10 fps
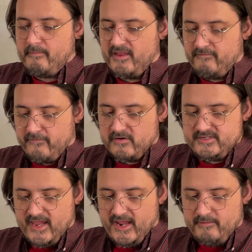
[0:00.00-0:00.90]
by the
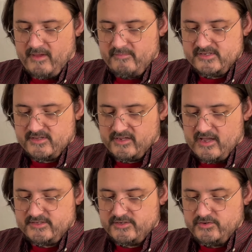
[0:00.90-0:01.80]
first 8 amendments to the
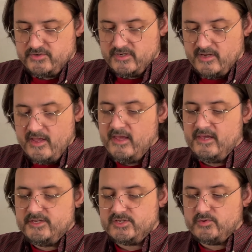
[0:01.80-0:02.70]
Constitution
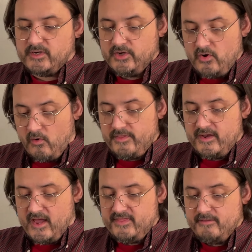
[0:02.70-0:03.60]
is to ignore the
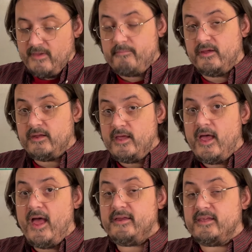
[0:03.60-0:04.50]
Ninth Amendment
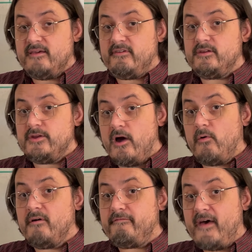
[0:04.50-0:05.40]
and give it
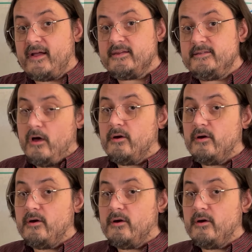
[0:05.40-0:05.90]
no effect.